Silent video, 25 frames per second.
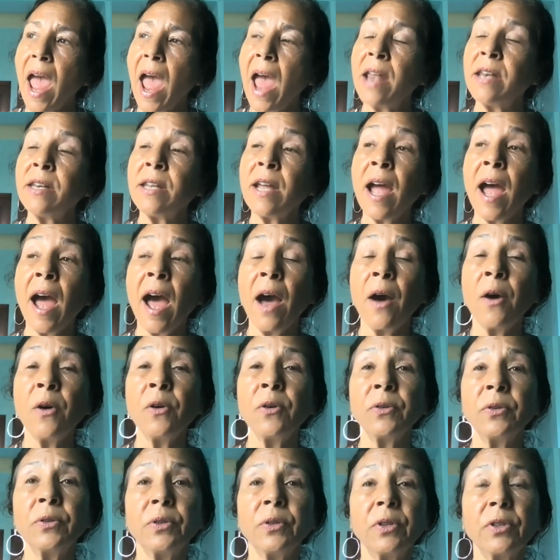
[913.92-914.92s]
and
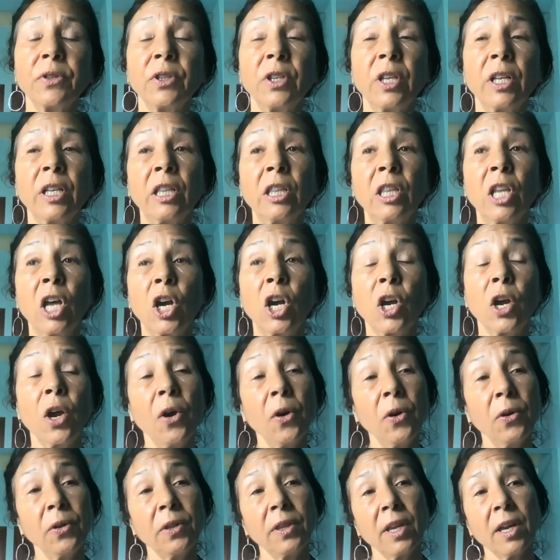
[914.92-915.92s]
how the
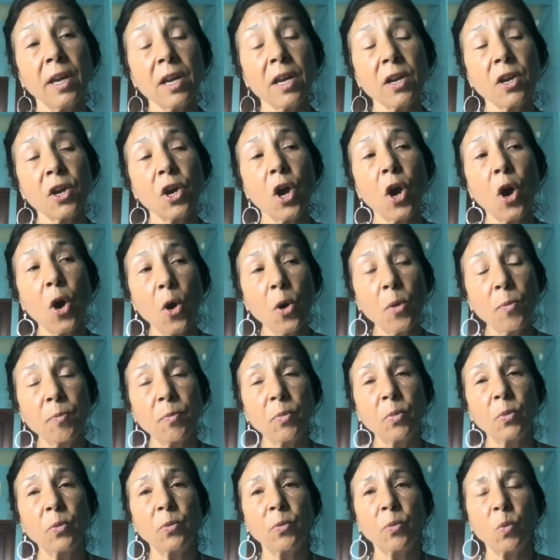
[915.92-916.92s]
Lakota
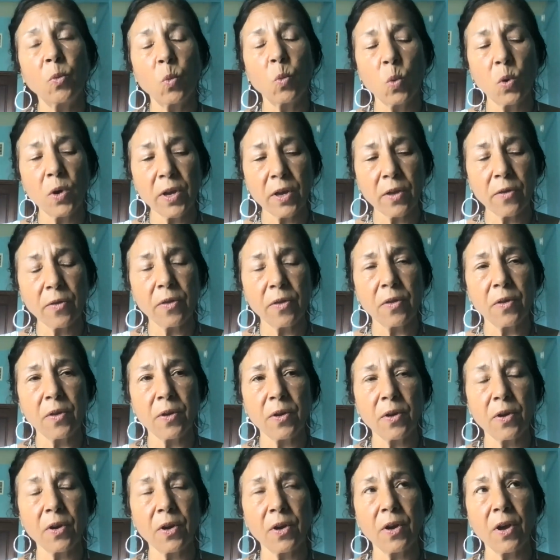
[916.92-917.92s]
cope with
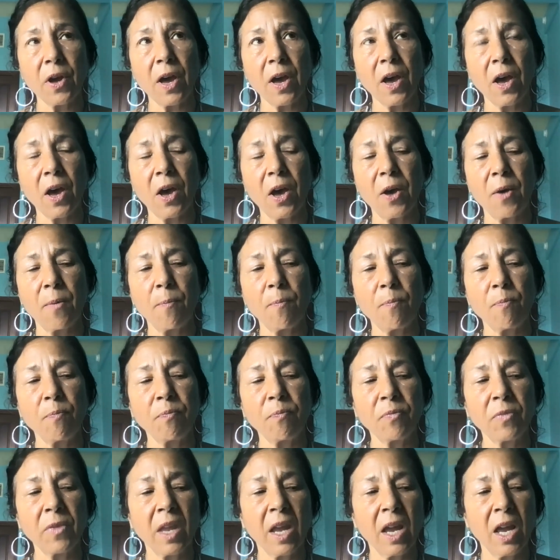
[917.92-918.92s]

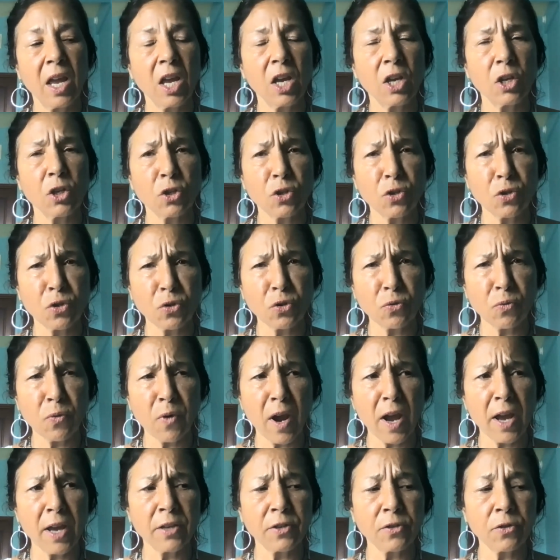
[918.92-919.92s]
um,
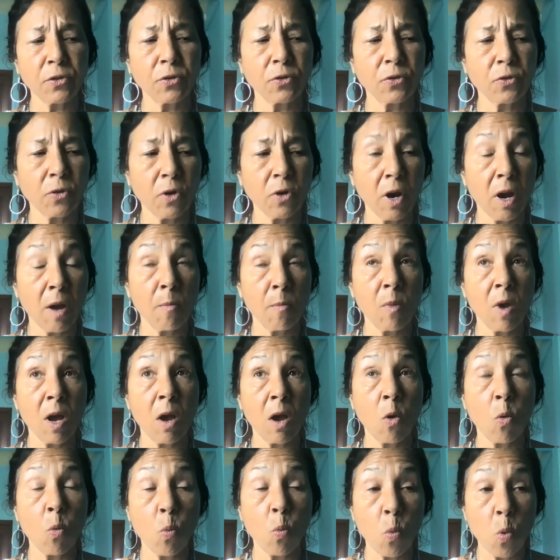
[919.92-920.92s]
stress,
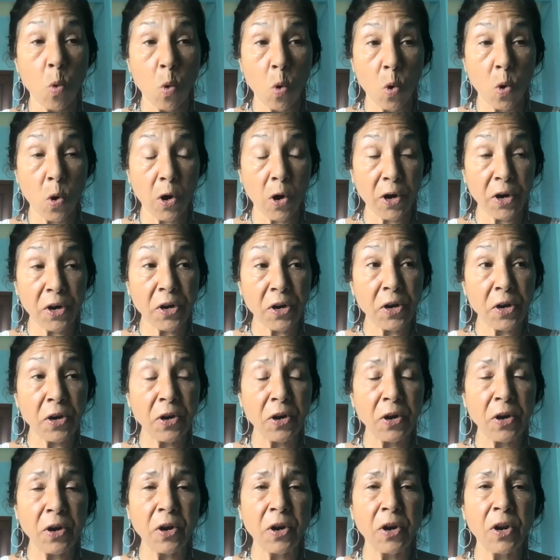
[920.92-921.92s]
trauma, war
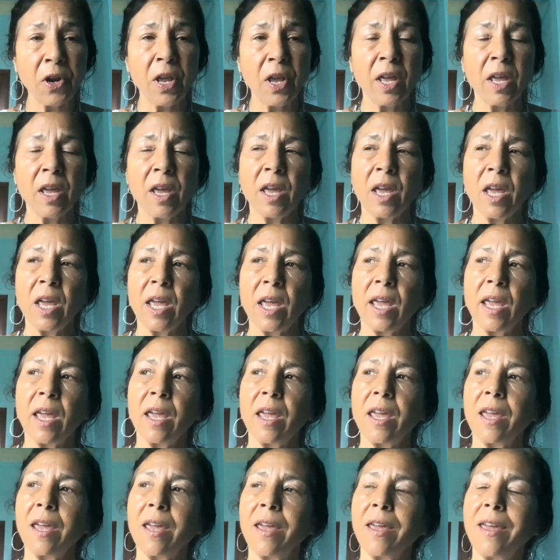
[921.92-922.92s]

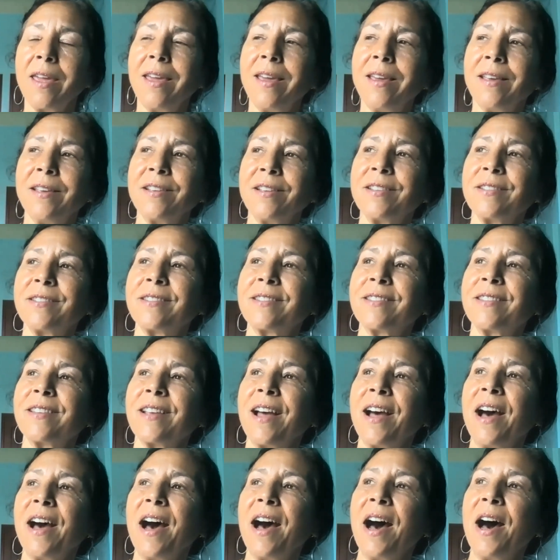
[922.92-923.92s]
is
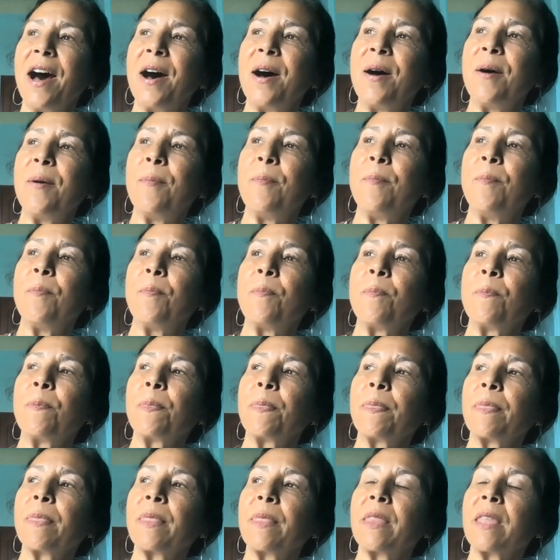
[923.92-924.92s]
um,
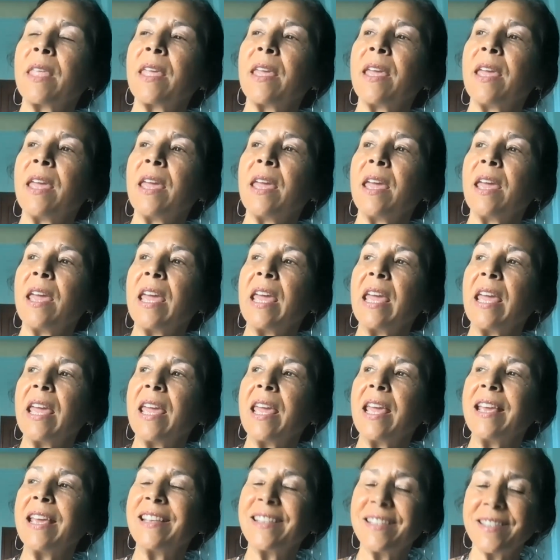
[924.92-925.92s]

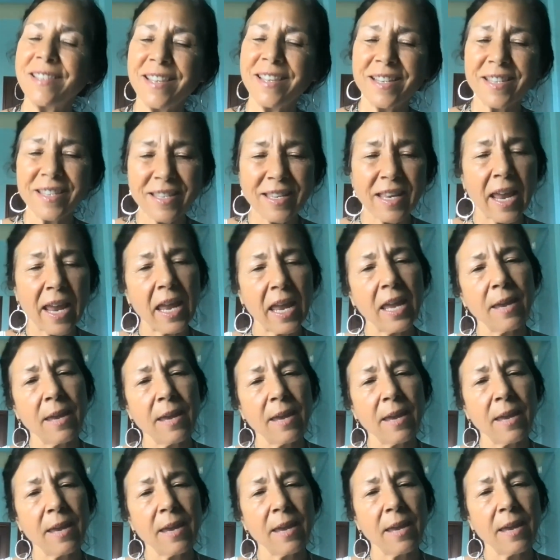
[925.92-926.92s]
is the
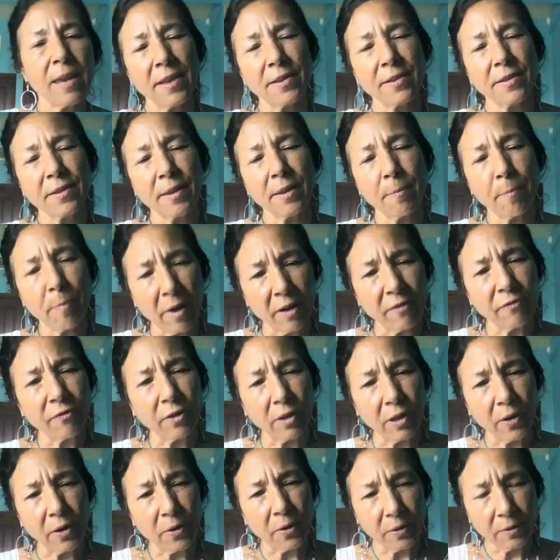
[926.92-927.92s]
same as the
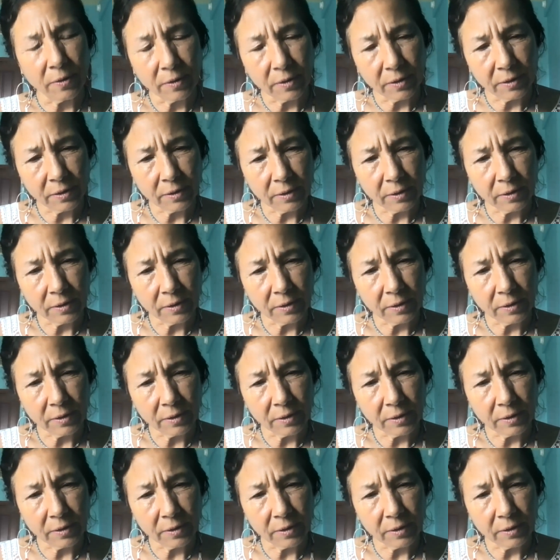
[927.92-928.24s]
buffalo.